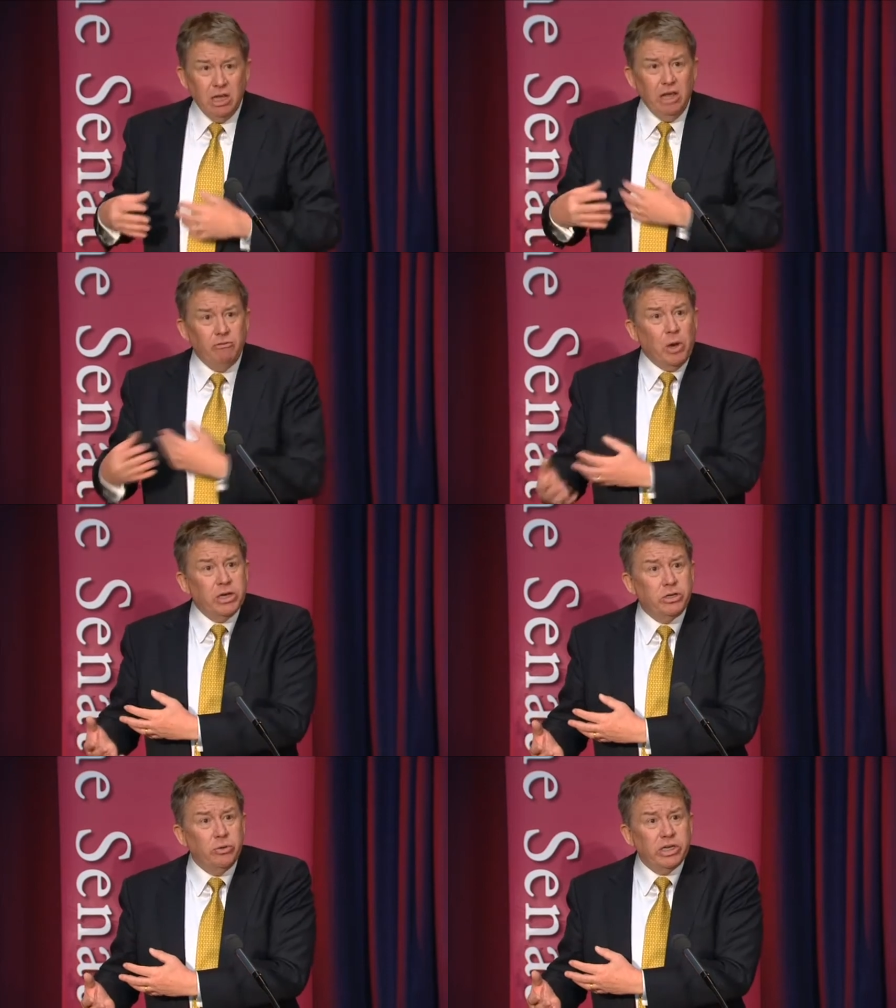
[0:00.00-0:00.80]
If by
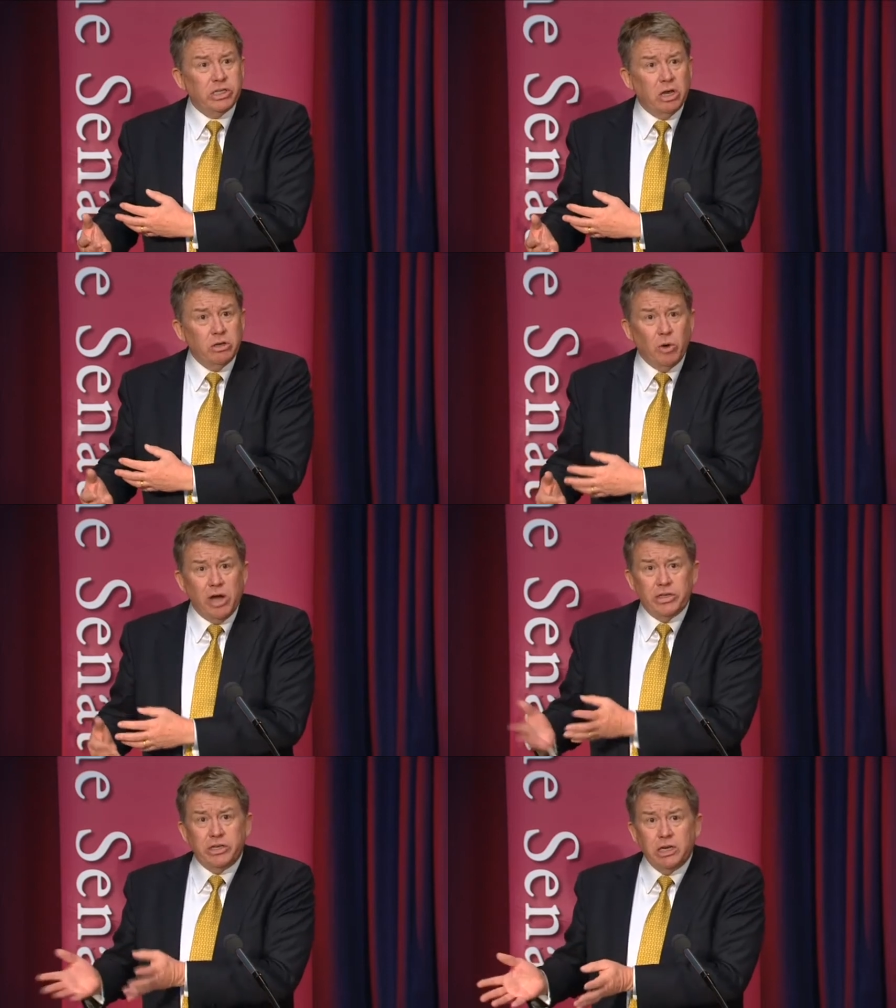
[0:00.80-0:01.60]
doing so you
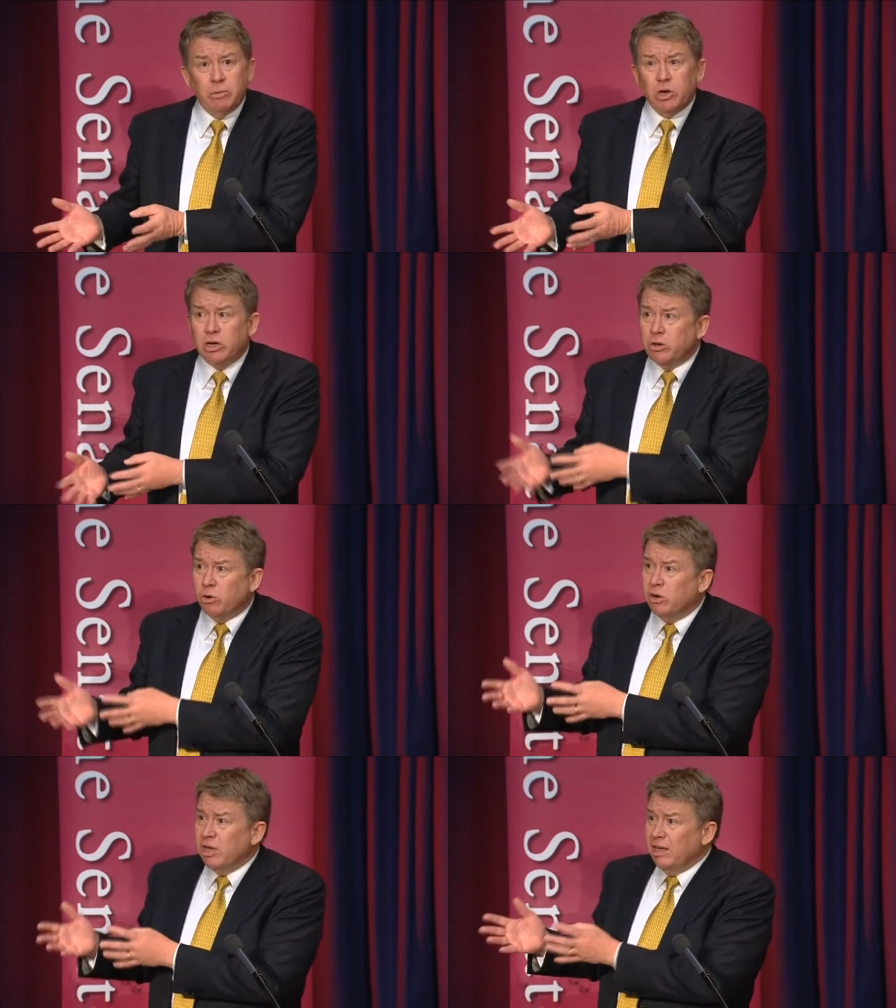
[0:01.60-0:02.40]
either deliberately or